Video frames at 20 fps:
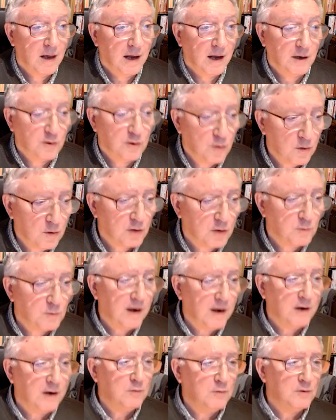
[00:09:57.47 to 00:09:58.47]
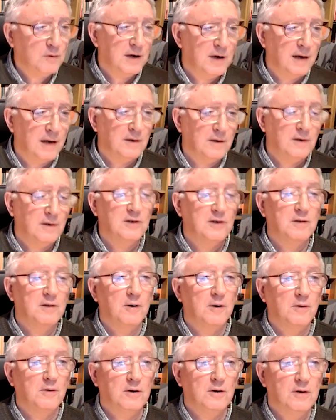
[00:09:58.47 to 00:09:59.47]
It's true, there's one or two sentences
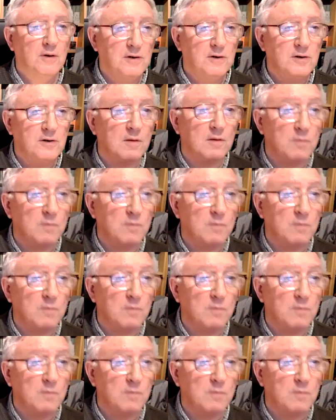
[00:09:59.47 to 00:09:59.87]
about the Christian